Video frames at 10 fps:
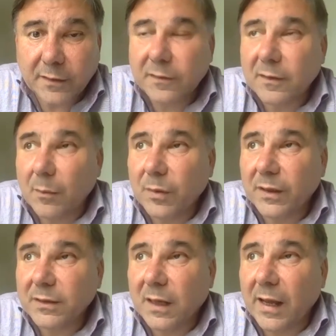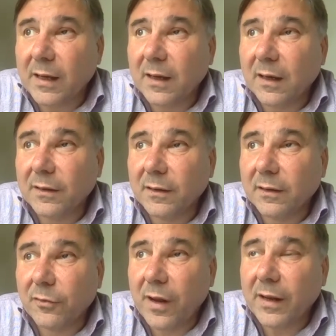that somebody like uh,
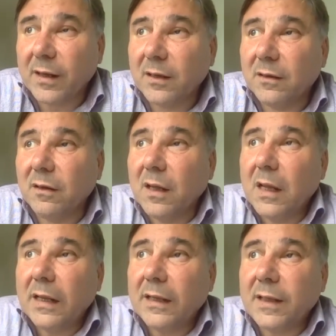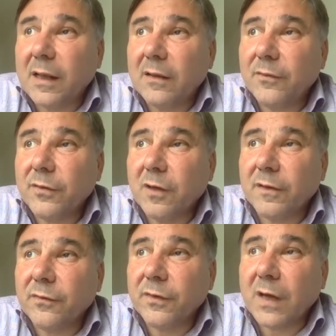the radical Italian
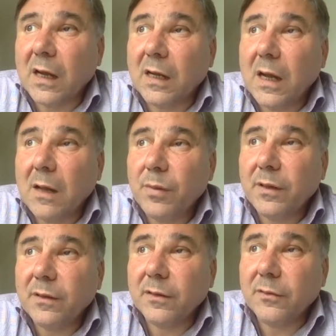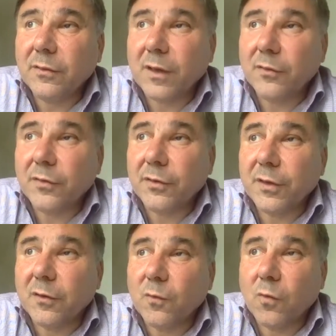philosopher Agamben in
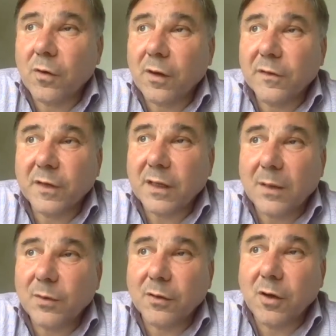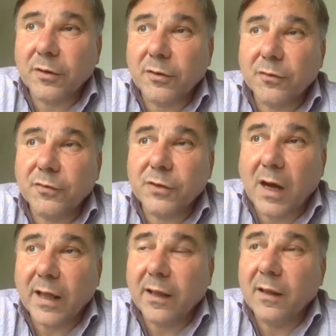2004, he said, I'm not going to
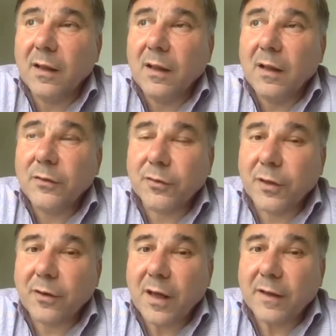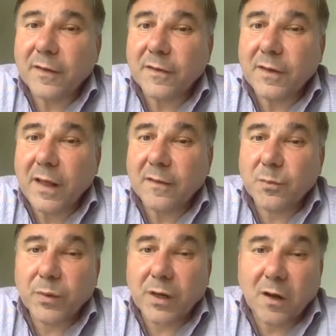fly to the United States
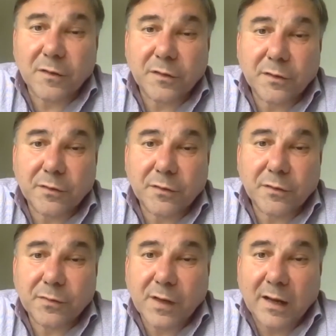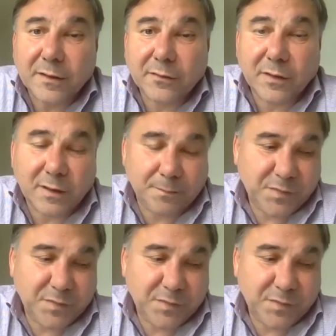because of kind of a